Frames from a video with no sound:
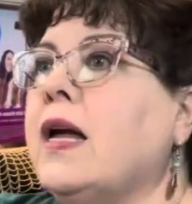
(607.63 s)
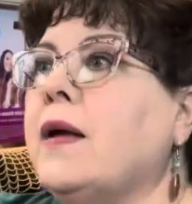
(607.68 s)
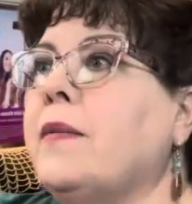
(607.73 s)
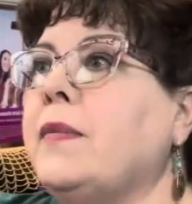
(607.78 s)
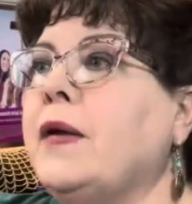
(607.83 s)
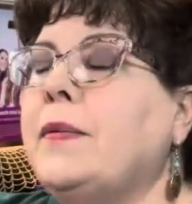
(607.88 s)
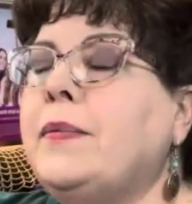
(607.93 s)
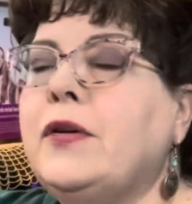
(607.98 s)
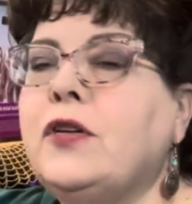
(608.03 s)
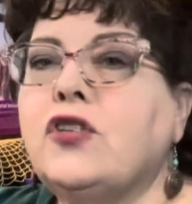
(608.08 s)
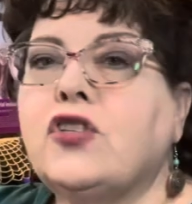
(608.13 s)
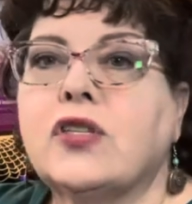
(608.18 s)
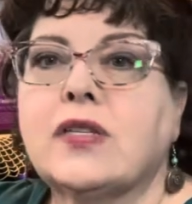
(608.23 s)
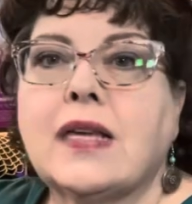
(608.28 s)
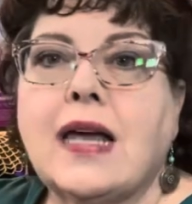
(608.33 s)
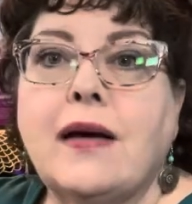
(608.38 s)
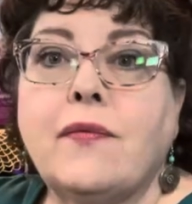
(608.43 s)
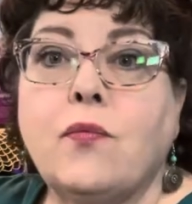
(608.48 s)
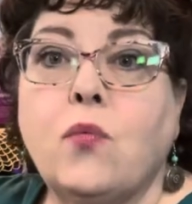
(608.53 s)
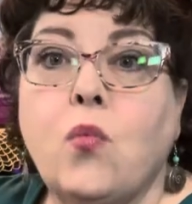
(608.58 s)
Maybe you just
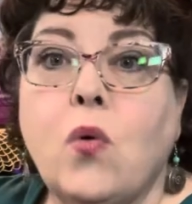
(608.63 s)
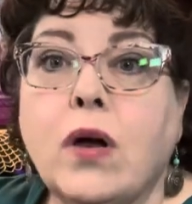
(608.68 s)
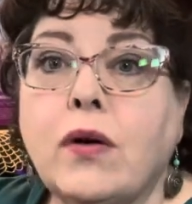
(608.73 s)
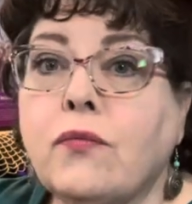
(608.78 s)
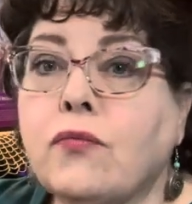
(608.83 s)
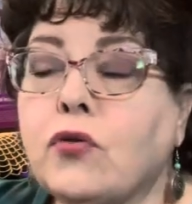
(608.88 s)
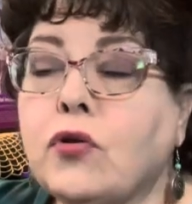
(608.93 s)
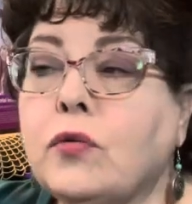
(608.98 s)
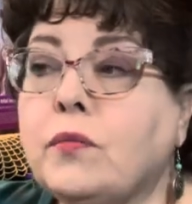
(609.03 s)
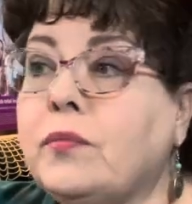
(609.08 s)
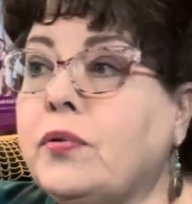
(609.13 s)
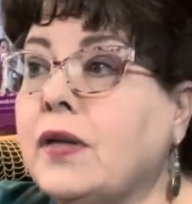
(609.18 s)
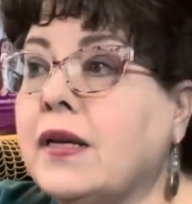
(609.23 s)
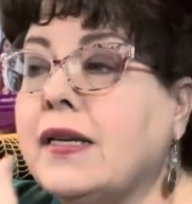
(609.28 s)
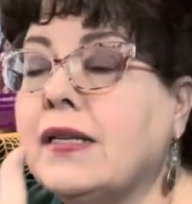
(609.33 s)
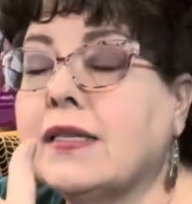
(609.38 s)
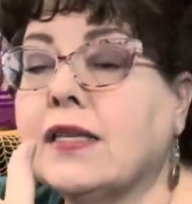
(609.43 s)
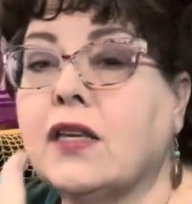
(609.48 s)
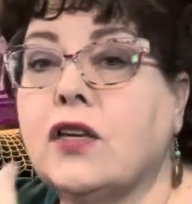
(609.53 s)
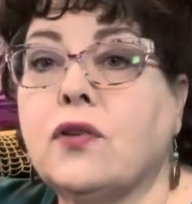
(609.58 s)
have one room
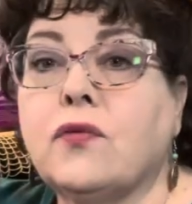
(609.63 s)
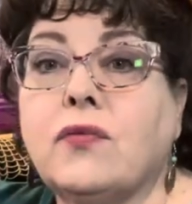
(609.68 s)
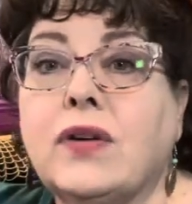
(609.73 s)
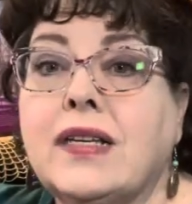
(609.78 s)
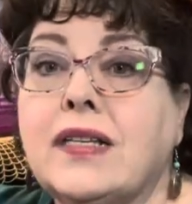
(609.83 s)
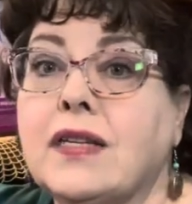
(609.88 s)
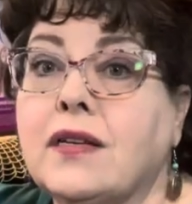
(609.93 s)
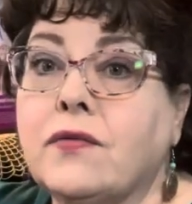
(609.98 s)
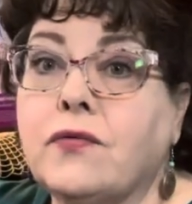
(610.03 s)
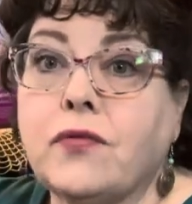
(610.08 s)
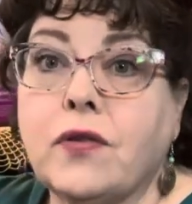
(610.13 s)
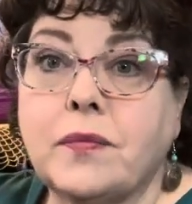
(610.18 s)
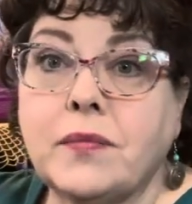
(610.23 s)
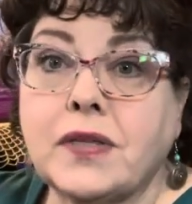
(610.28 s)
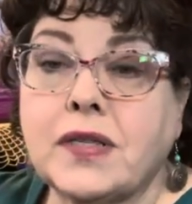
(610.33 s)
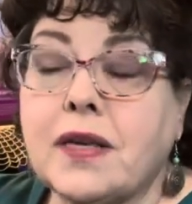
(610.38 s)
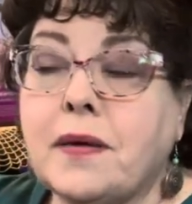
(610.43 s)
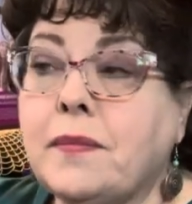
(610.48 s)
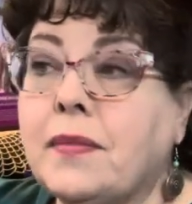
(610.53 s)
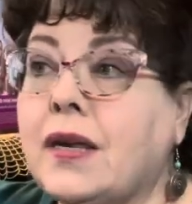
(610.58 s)
place that you're renting from
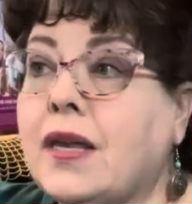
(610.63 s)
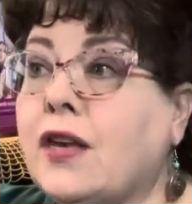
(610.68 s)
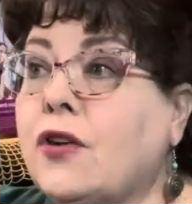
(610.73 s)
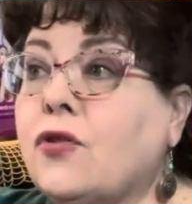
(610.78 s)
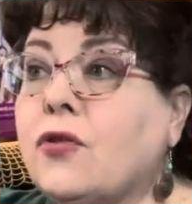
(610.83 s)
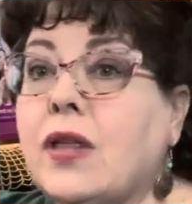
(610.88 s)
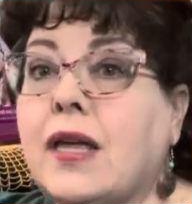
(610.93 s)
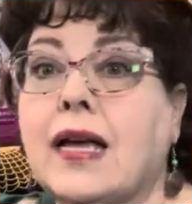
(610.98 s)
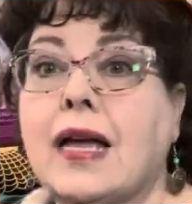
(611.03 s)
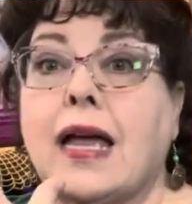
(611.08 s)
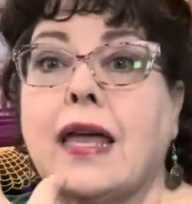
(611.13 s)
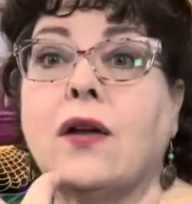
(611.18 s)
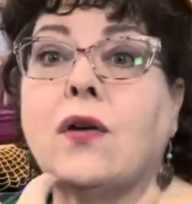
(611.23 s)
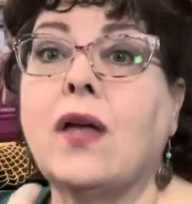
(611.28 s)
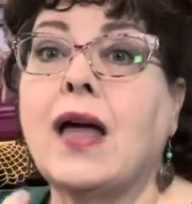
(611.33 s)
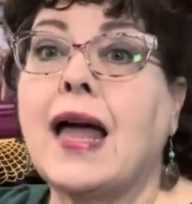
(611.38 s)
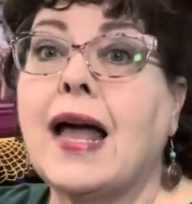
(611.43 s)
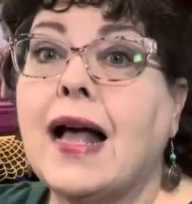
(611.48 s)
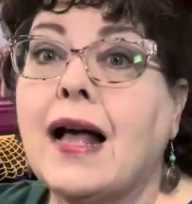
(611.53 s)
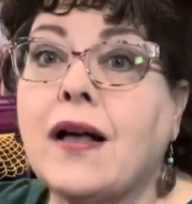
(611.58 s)
somebody and you're like, I don't
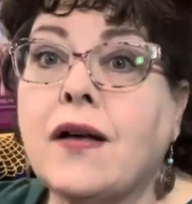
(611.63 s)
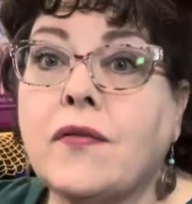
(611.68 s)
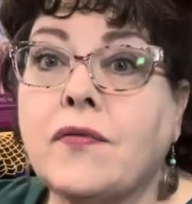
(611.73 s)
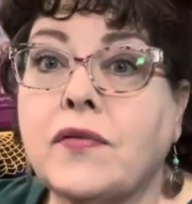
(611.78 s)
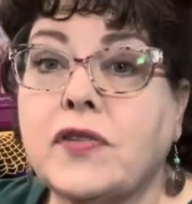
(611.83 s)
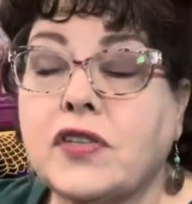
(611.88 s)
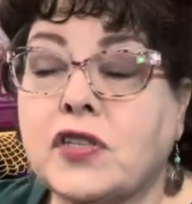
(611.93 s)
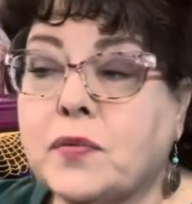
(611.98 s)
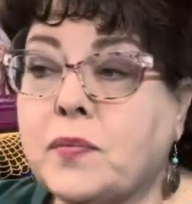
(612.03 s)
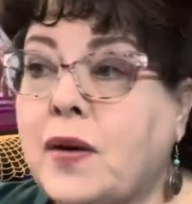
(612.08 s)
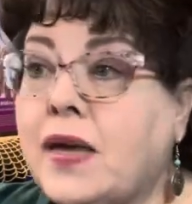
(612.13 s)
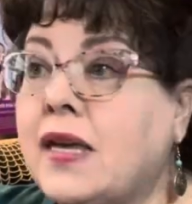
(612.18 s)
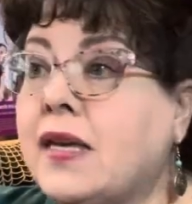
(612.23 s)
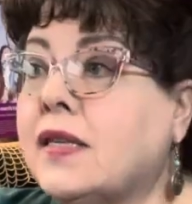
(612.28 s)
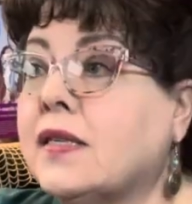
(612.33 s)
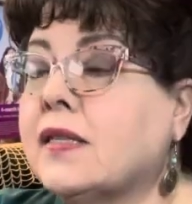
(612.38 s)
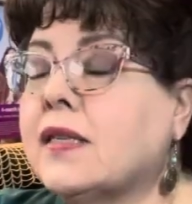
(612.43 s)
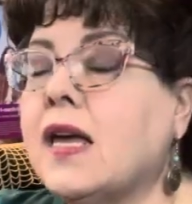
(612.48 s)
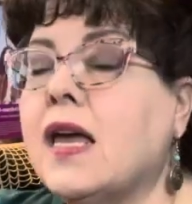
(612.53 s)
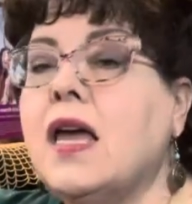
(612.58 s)
have
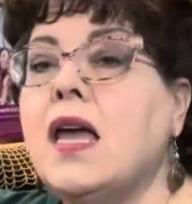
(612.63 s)
space.